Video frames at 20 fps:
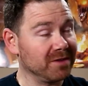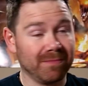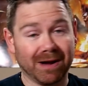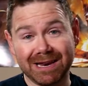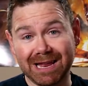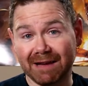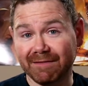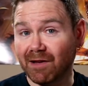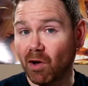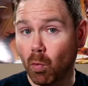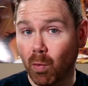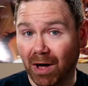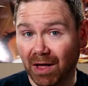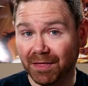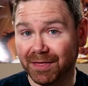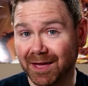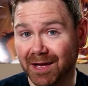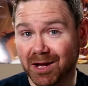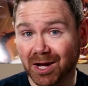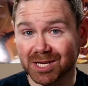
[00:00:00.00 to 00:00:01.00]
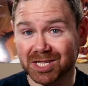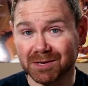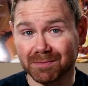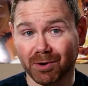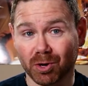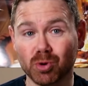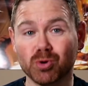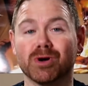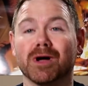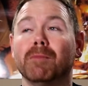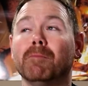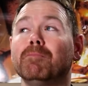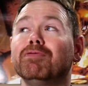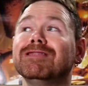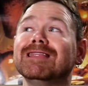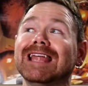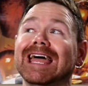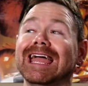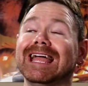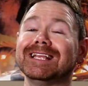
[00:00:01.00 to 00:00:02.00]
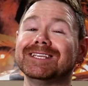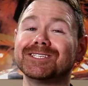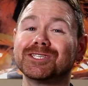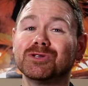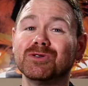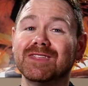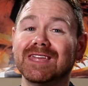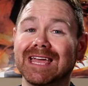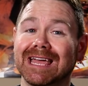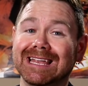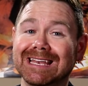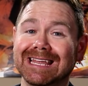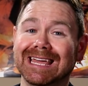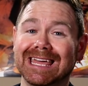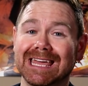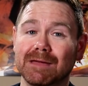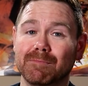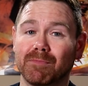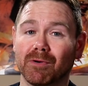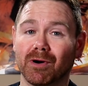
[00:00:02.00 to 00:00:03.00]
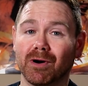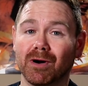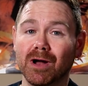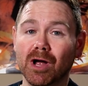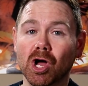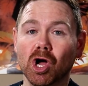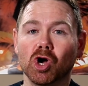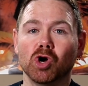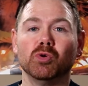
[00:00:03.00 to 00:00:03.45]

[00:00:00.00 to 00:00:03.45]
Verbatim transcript: you might have a wealthy customer who complains explains to the innkeeper